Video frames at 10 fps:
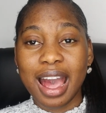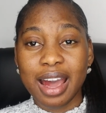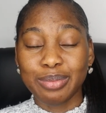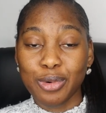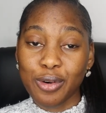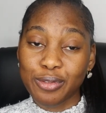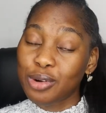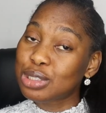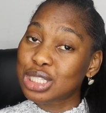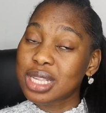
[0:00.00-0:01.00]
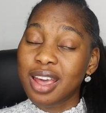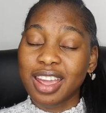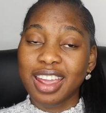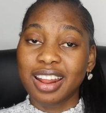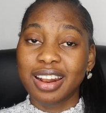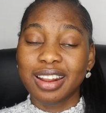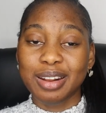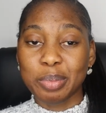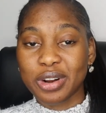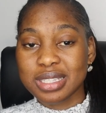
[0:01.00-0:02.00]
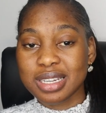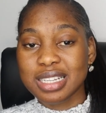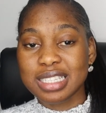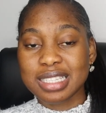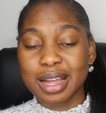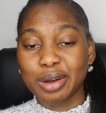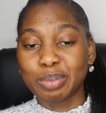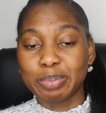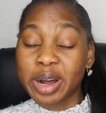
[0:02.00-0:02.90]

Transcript: add more votes in in the president's um,